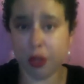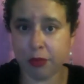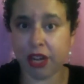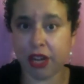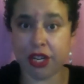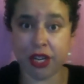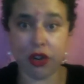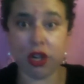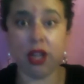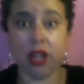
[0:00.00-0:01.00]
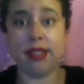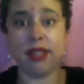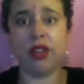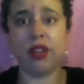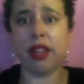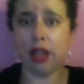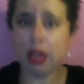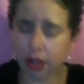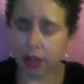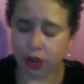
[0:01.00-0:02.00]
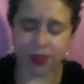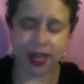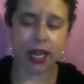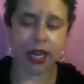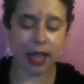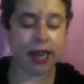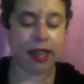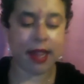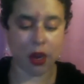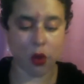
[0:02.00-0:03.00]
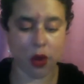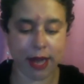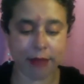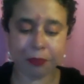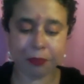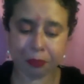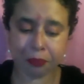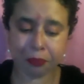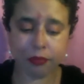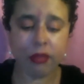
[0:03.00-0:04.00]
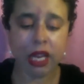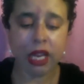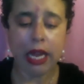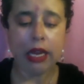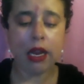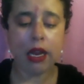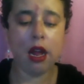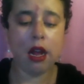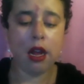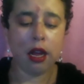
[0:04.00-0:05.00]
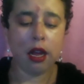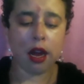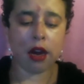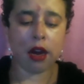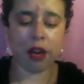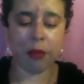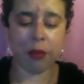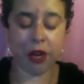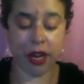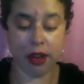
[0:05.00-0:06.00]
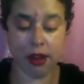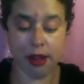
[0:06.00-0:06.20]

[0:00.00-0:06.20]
because she internalized everything. We've got a lot of that going on in our community.